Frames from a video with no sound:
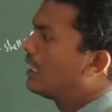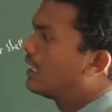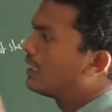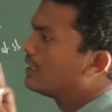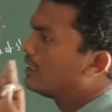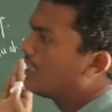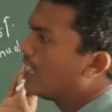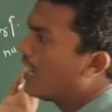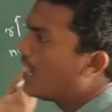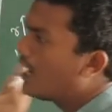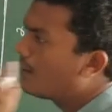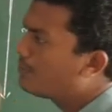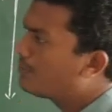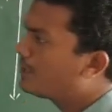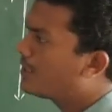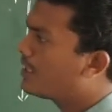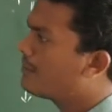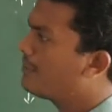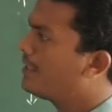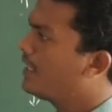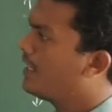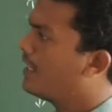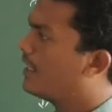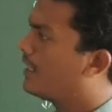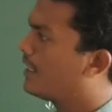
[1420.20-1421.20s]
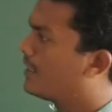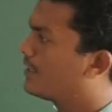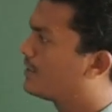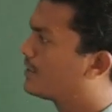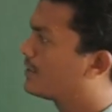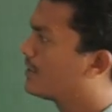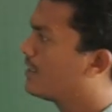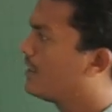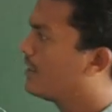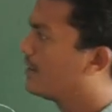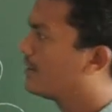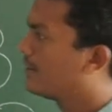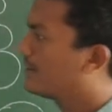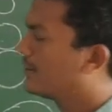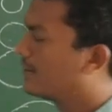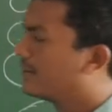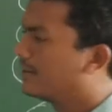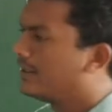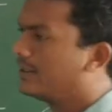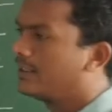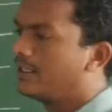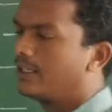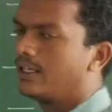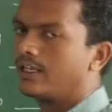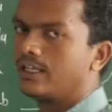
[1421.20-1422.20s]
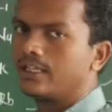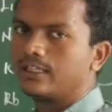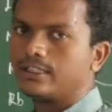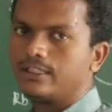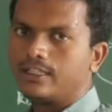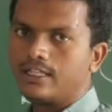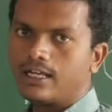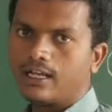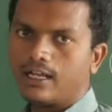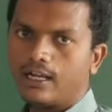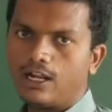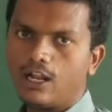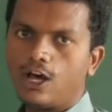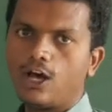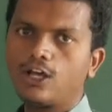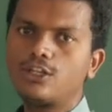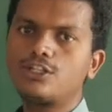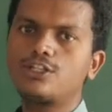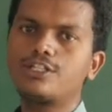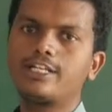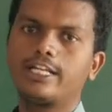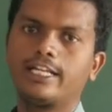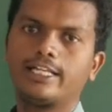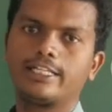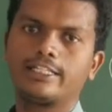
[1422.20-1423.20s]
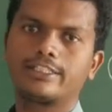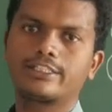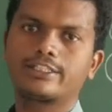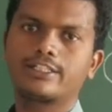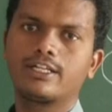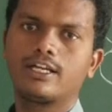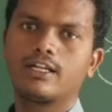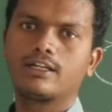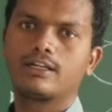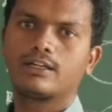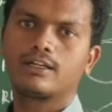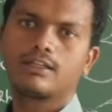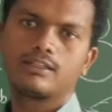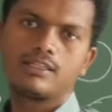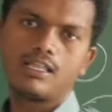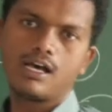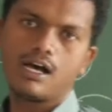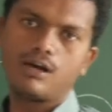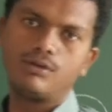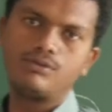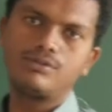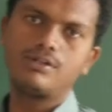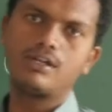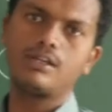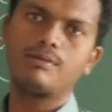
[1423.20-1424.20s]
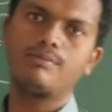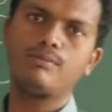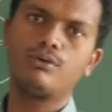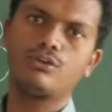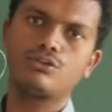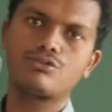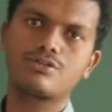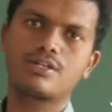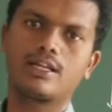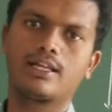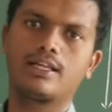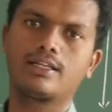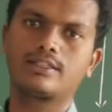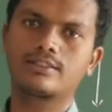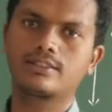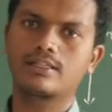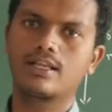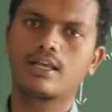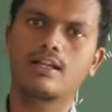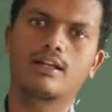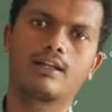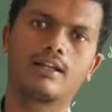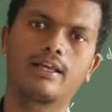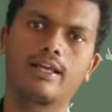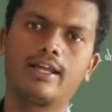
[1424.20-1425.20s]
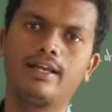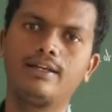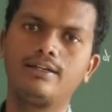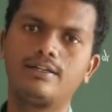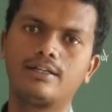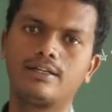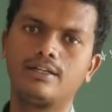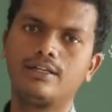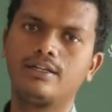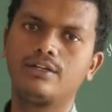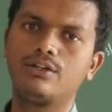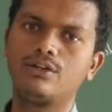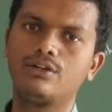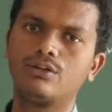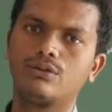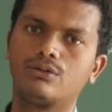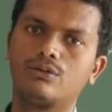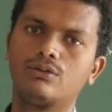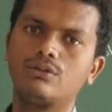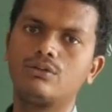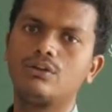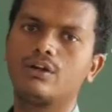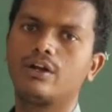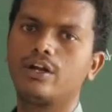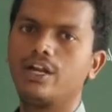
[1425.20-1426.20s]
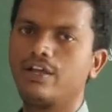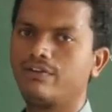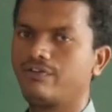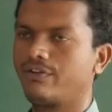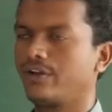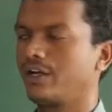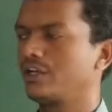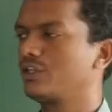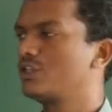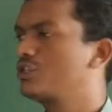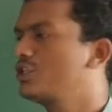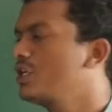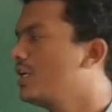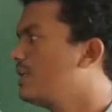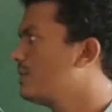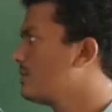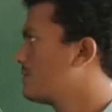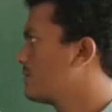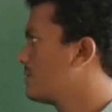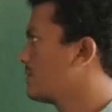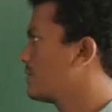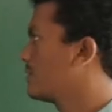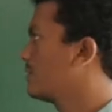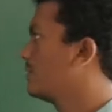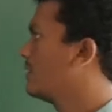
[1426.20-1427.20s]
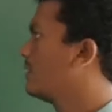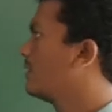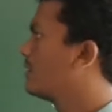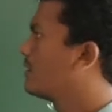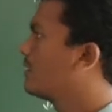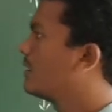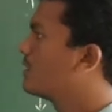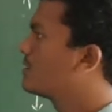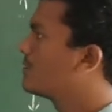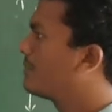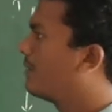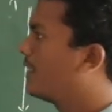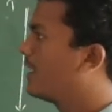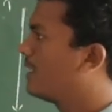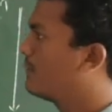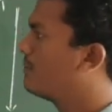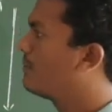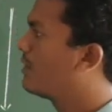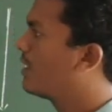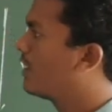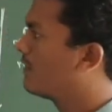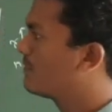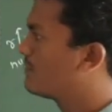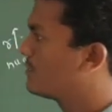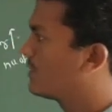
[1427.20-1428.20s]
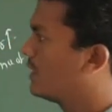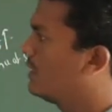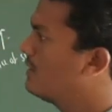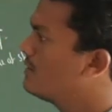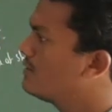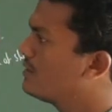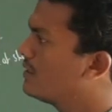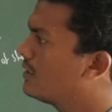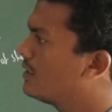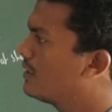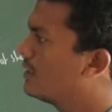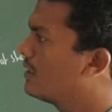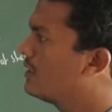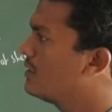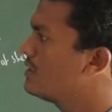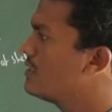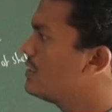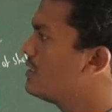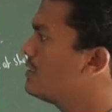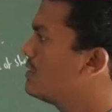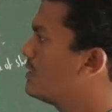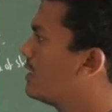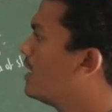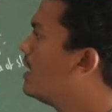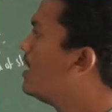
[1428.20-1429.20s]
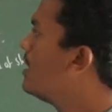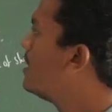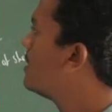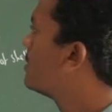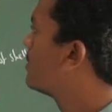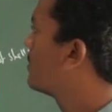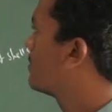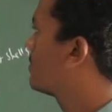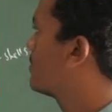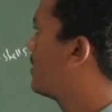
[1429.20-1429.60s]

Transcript: the upcoming electron, the last electron, the outermost electron entered into different shells. That's why number of shells increases, so